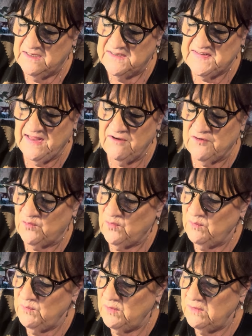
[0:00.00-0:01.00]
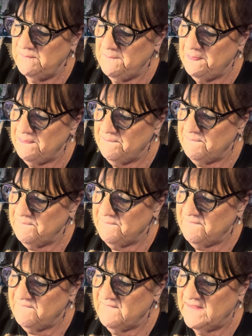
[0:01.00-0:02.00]
Is that normal?
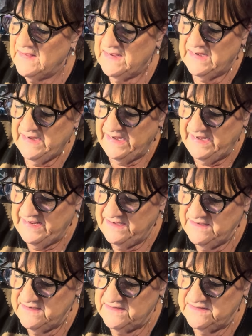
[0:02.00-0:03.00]
And